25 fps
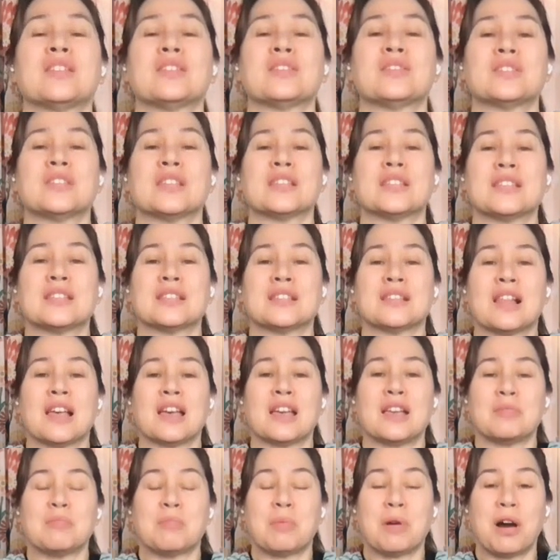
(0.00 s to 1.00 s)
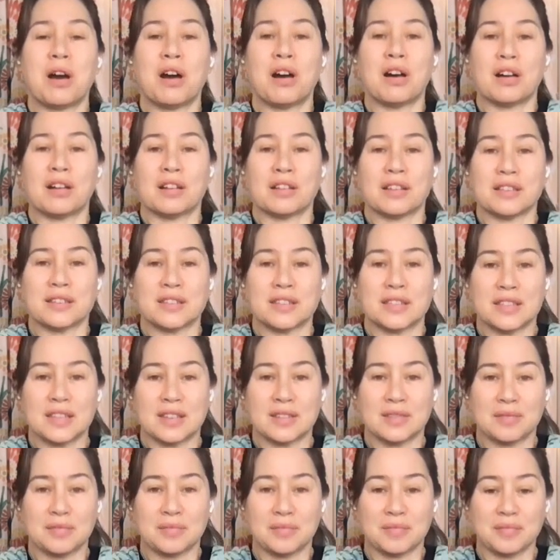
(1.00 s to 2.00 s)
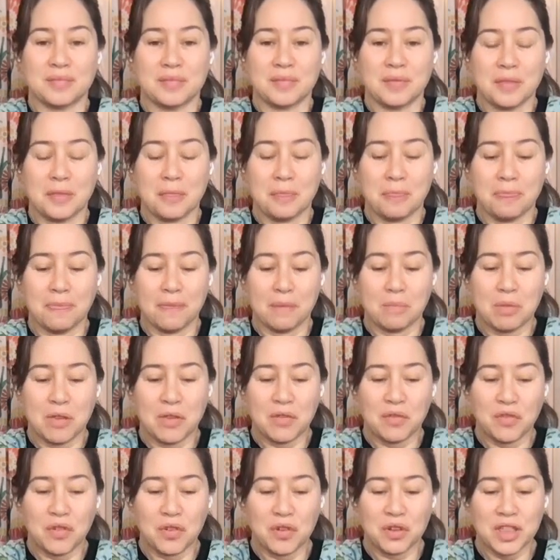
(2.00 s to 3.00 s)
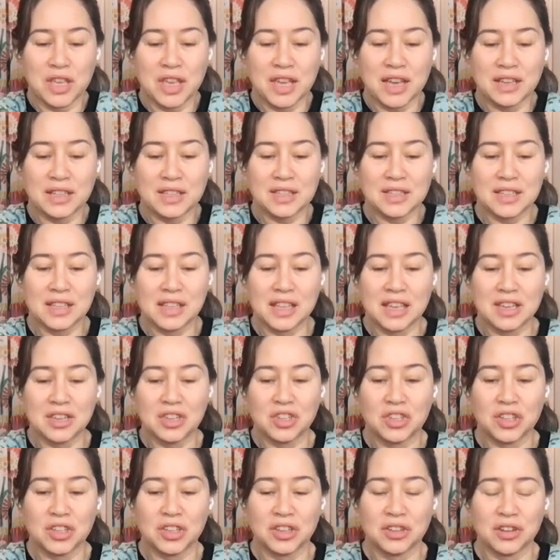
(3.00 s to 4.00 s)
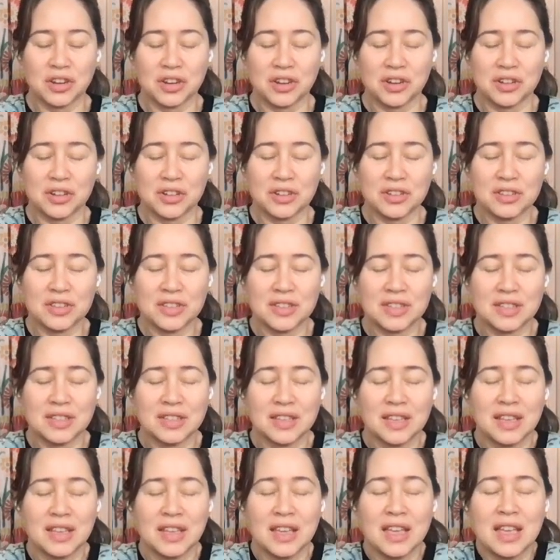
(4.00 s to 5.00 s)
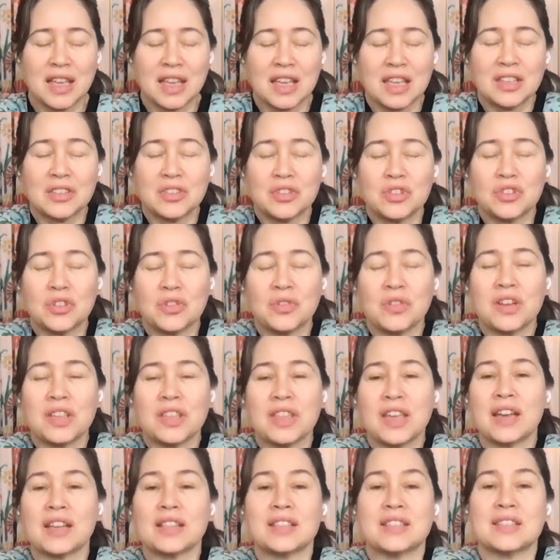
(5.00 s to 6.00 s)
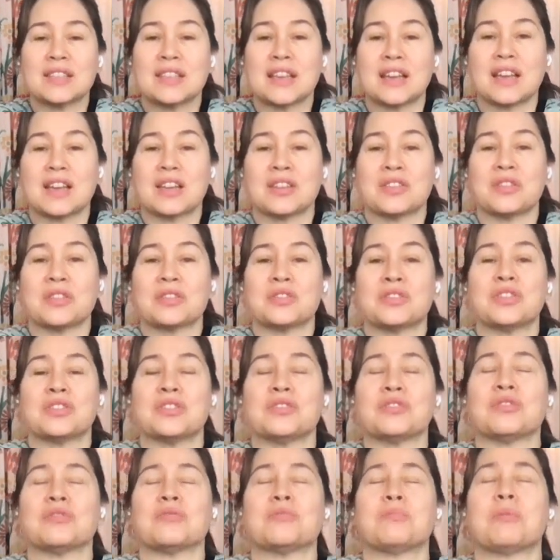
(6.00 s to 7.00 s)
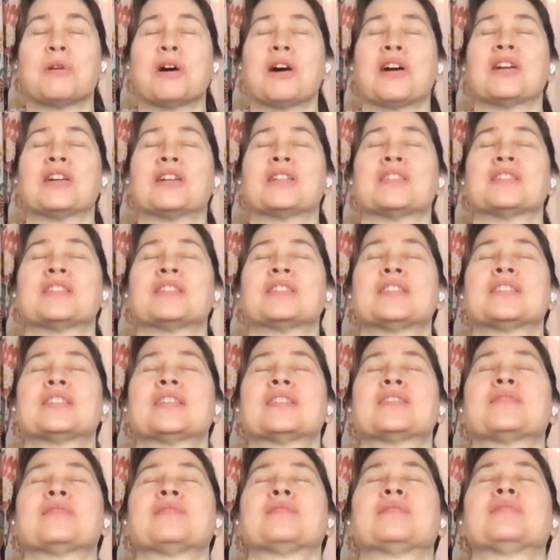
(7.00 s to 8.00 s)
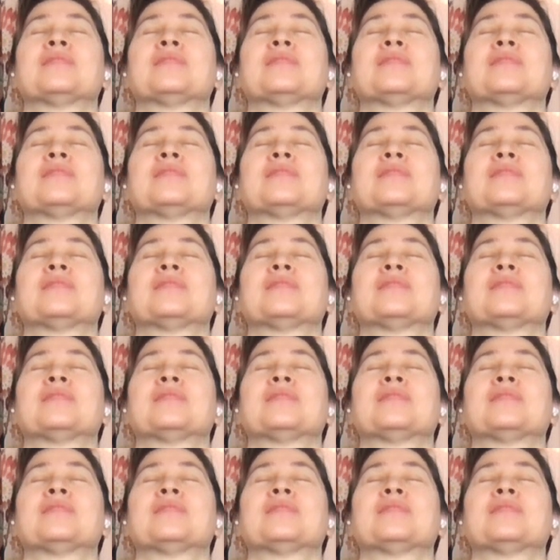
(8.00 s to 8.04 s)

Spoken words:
there's a slight pause before the exhalation occurs. Enjoy that second or two of pause.